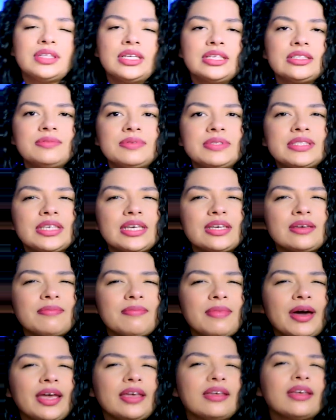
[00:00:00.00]
let me take
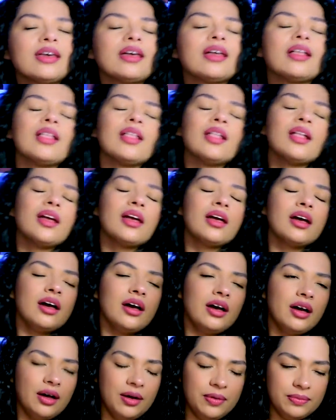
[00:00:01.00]
my
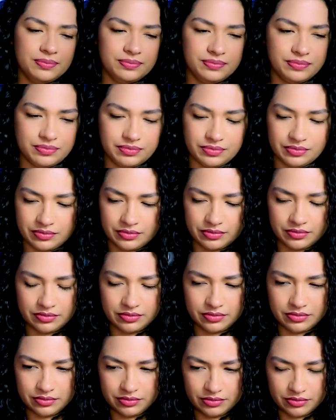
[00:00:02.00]
um,
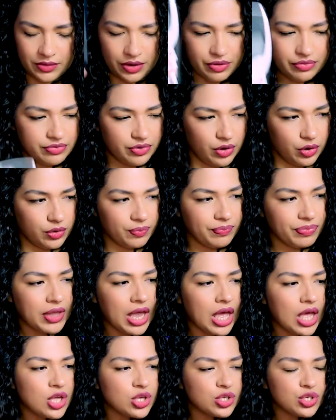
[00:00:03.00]
phone.
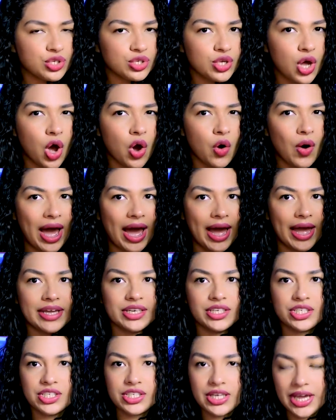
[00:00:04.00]
So I
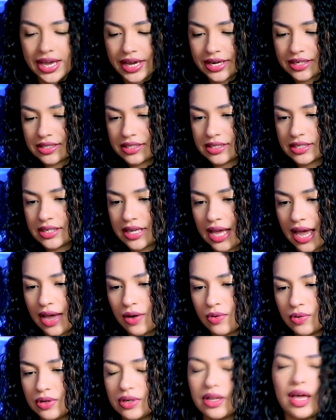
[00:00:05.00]
checked,
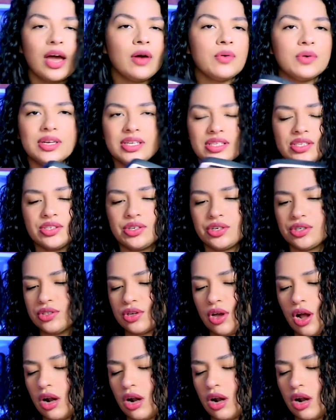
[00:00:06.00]
I will, I will insert